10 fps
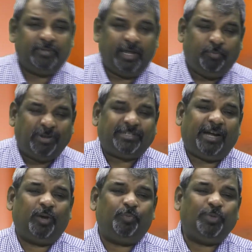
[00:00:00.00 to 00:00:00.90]
And what
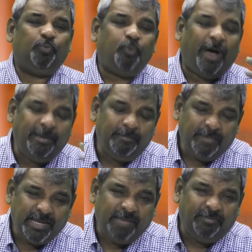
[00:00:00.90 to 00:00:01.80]
started with one
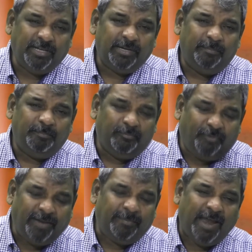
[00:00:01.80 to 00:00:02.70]

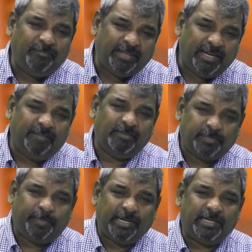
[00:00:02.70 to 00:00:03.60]
man with an evil
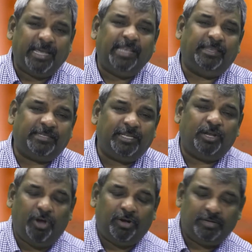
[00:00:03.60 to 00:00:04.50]
spirit in the
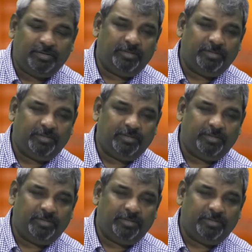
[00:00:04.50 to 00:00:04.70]
synagogue,